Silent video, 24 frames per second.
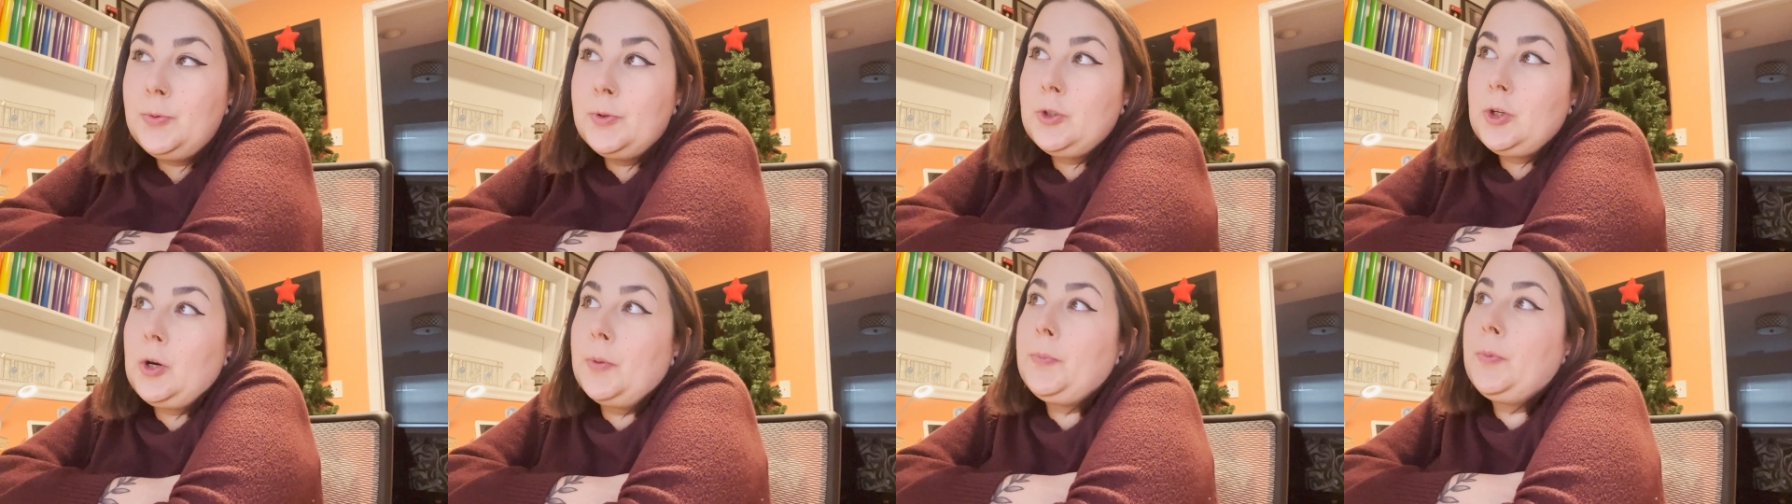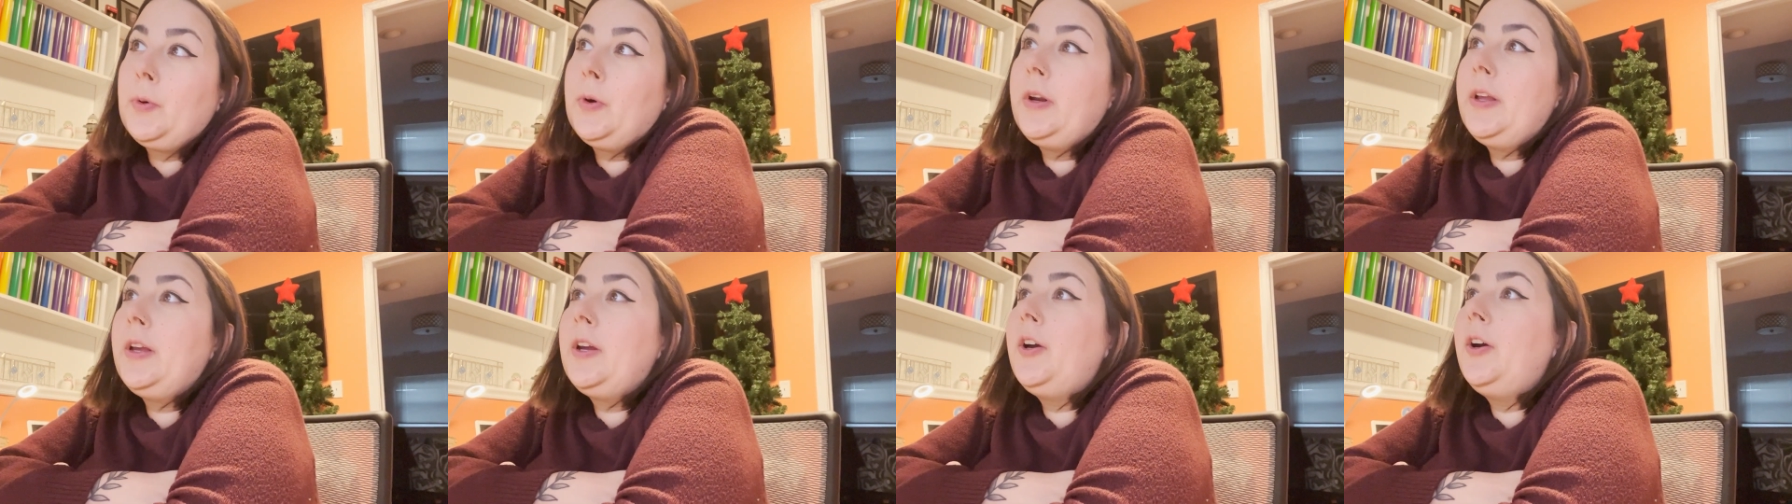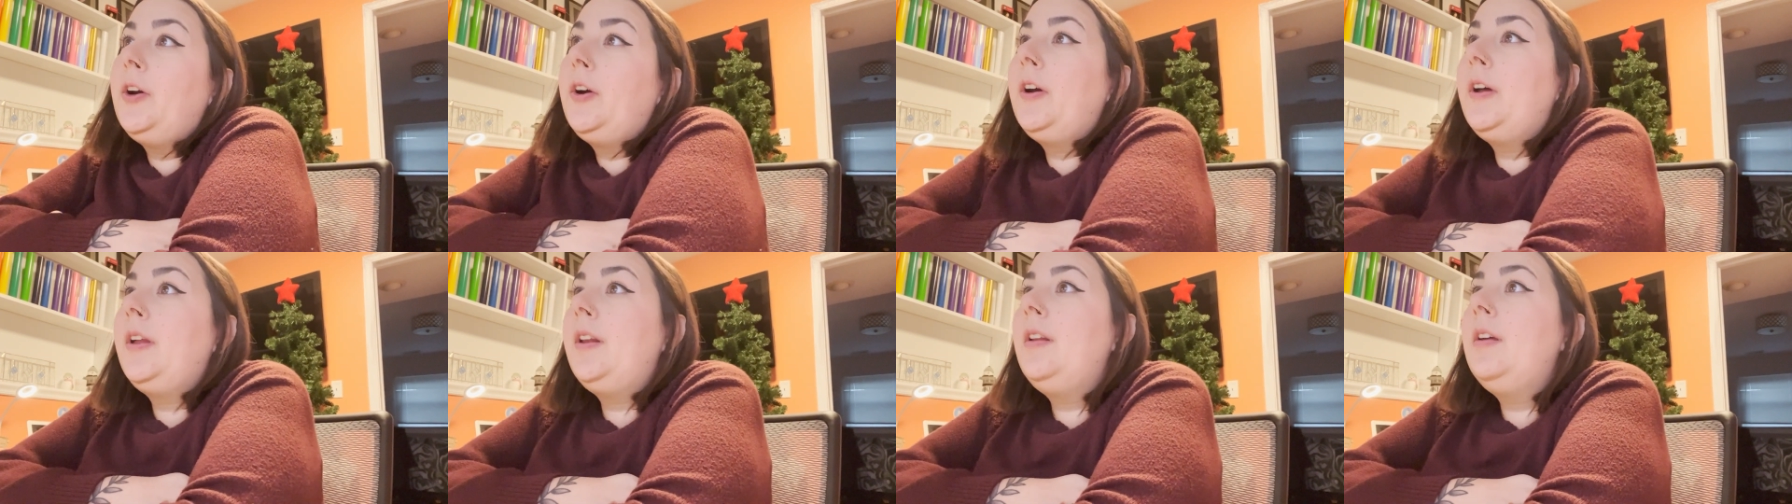which are pretty
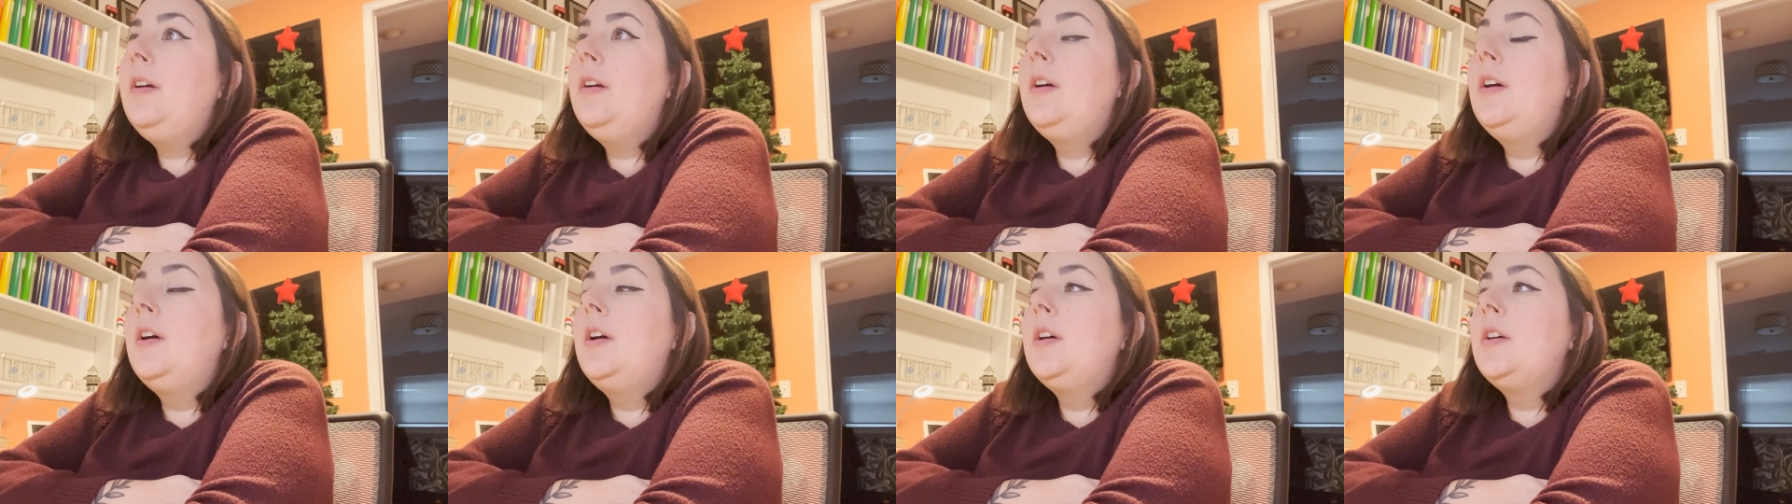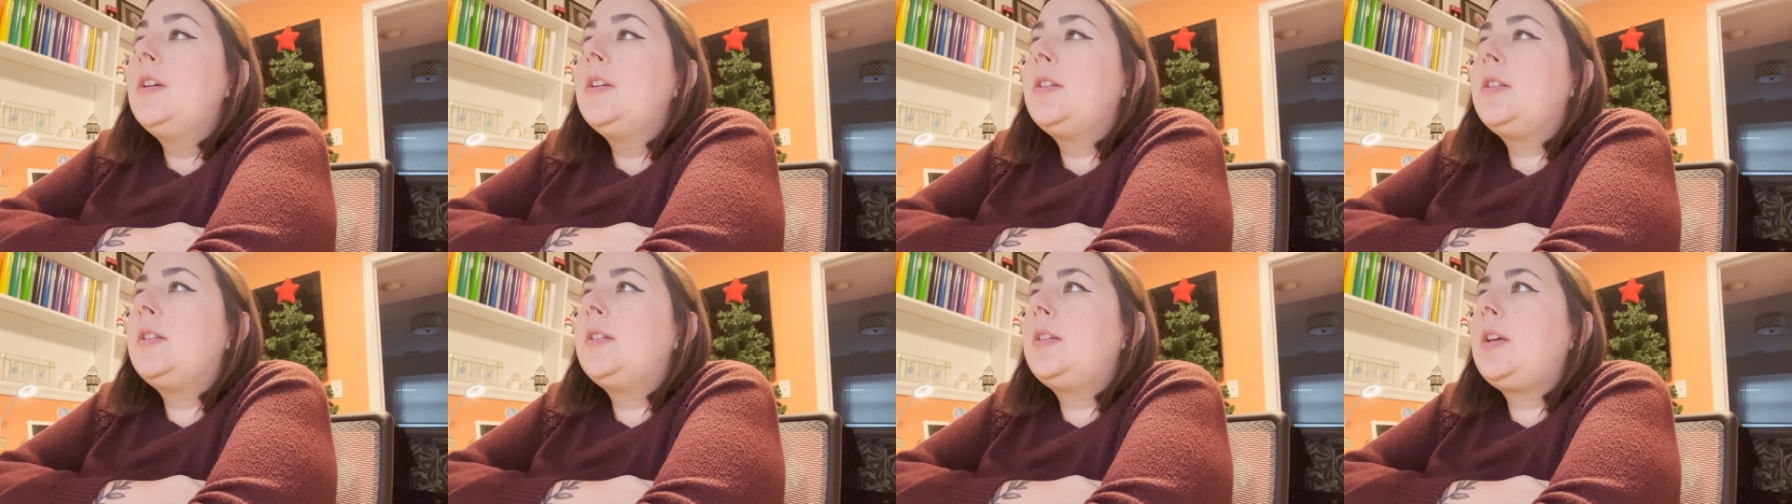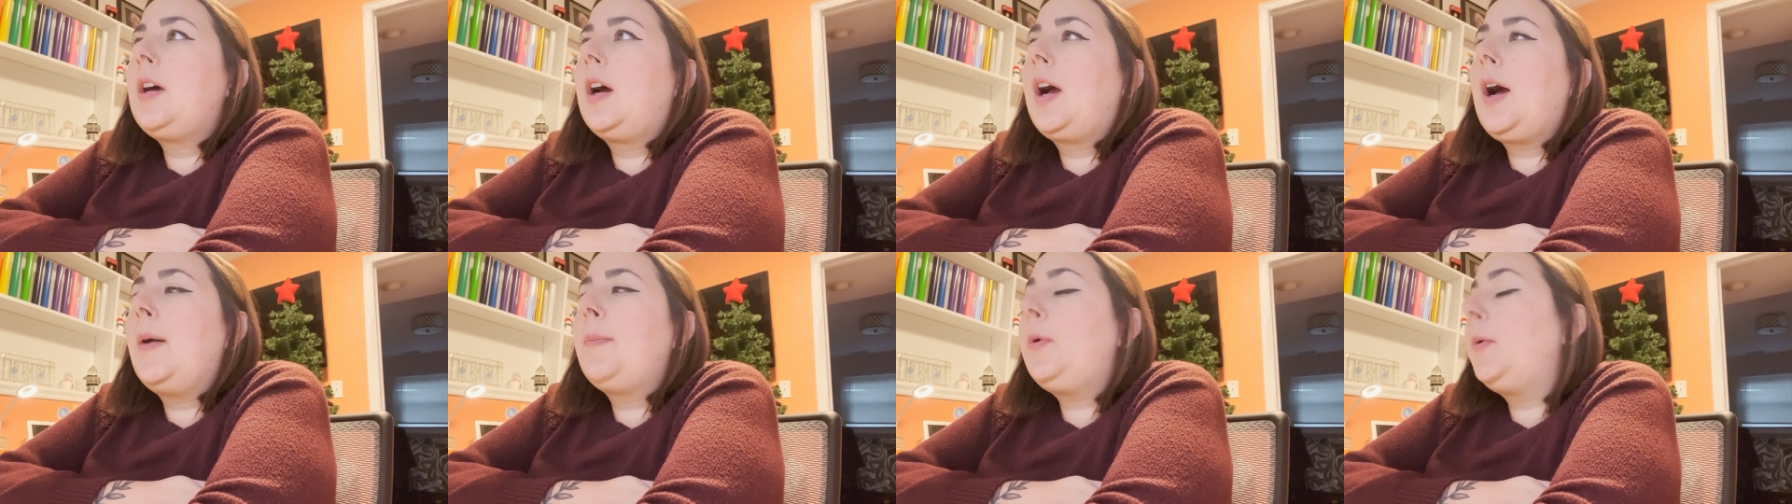good.
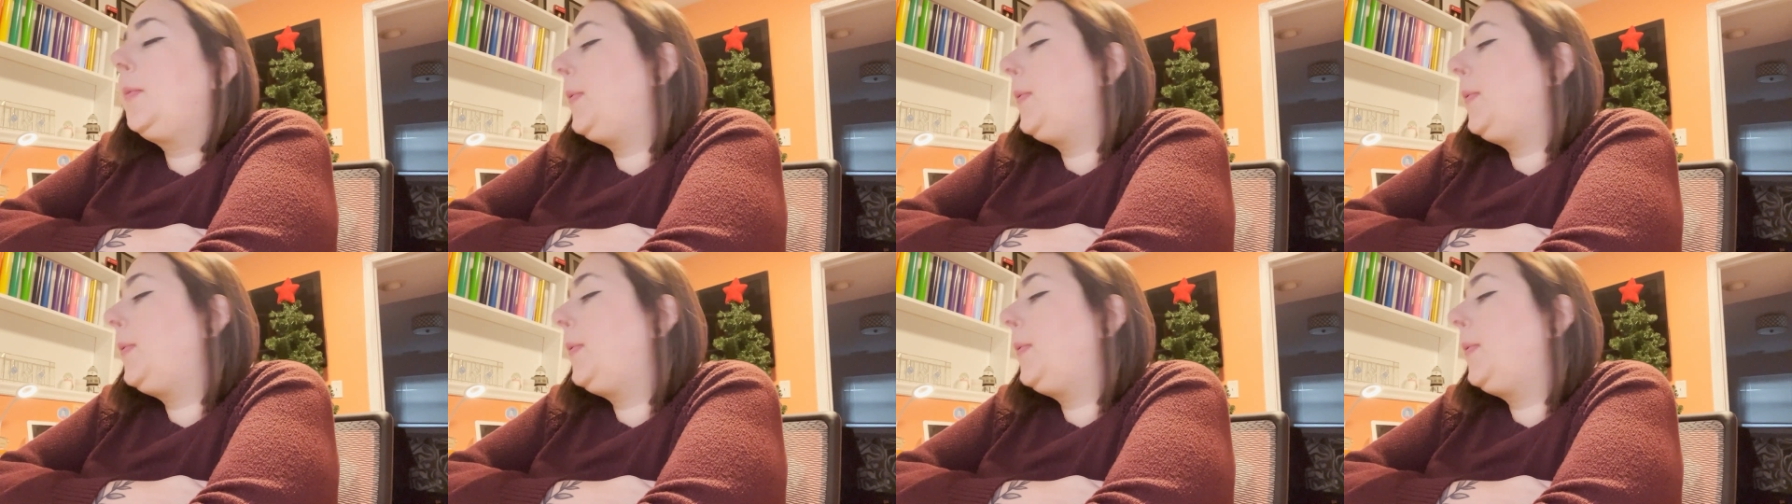A couple